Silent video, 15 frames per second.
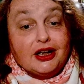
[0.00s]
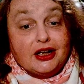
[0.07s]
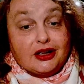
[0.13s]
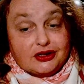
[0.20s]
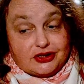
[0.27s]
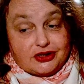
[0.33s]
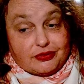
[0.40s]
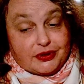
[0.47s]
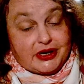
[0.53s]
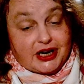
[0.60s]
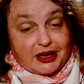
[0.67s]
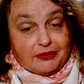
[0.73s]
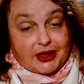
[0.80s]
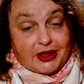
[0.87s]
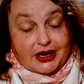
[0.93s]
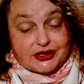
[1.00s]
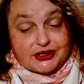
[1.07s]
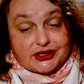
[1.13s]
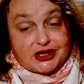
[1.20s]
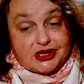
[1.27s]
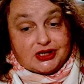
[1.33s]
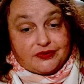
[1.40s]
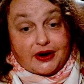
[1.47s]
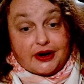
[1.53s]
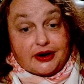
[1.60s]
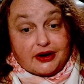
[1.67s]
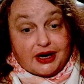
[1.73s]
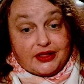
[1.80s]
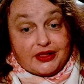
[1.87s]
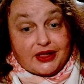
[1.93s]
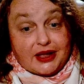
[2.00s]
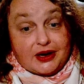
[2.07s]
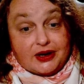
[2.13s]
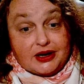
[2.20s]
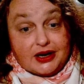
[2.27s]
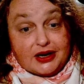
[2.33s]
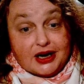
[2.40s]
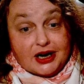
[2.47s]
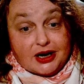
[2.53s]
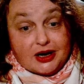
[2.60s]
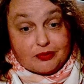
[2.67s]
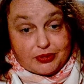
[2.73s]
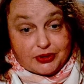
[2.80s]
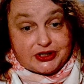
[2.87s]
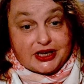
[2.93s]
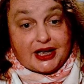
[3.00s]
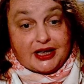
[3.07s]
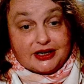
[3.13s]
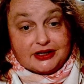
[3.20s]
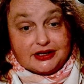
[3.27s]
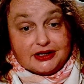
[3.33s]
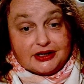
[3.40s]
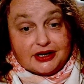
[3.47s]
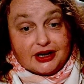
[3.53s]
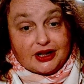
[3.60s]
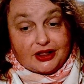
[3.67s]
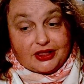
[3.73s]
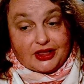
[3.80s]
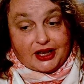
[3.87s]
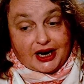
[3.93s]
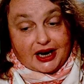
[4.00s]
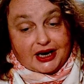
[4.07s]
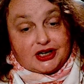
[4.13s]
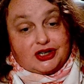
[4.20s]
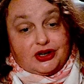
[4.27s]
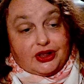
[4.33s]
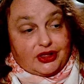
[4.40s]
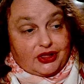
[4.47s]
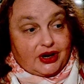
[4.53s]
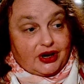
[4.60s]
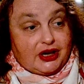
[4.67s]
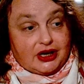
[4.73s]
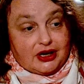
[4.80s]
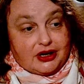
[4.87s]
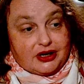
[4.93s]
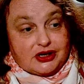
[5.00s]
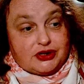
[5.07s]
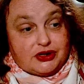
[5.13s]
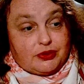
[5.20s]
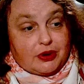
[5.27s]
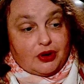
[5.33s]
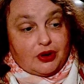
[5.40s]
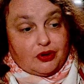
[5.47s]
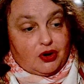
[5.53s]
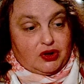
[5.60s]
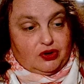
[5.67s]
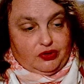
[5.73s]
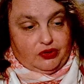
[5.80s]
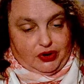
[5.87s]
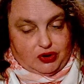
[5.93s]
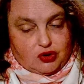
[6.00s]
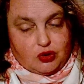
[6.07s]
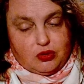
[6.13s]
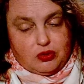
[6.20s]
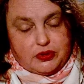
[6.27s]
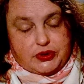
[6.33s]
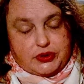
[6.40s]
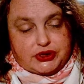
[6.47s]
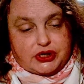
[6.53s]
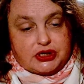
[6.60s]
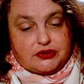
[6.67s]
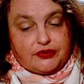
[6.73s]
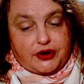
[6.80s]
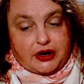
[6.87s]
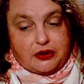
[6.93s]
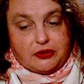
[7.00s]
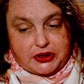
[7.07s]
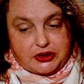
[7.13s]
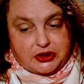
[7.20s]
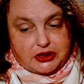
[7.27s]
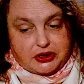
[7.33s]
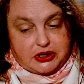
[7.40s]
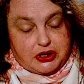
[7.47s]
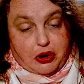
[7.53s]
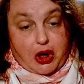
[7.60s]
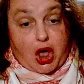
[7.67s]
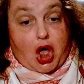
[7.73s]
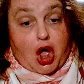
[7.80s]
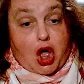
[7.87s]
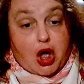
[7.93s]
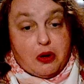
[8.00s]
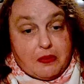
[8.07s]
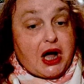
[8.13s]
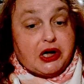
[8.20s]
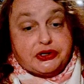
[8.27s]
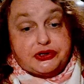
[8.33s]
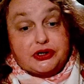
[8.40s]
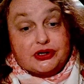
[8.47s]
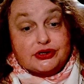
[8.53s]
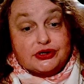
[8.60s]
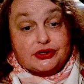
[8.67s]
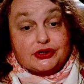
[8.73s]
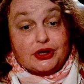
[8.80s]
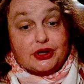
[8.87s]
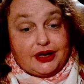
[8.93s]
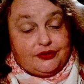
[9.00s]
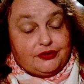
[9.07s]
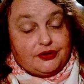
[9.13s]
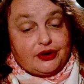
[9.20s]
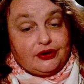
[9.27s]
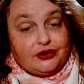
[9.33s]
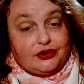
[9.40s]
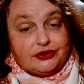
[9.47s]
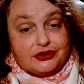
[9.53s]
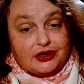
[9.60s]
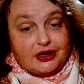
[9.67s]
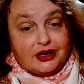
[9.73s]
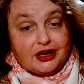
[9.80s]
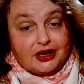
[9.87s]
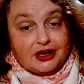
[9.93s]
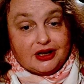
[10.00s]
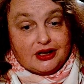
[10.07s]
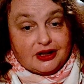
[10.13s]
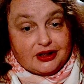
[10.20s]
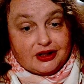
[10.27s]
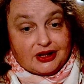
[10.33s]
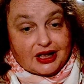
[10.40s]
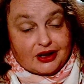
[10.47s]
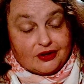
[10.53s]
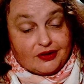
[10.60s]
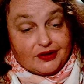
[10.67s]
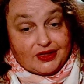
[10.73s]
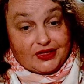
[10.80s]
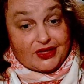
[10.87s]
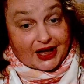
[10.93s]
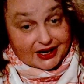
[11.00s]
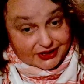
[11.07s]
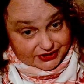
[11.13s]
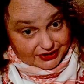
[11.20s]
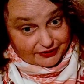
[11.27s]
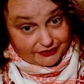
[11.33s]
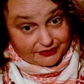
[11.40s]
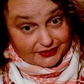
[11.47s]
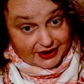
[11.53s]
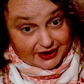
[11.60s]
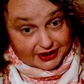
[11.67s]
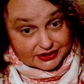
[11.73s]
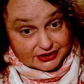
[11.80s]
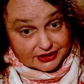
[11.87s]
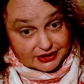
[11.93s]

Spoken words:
to rename that a ceasefire and then pretend that actually they and Israel they're cool with the ceasefire, but, you know, Hamas is at fault. Now, that is an effect.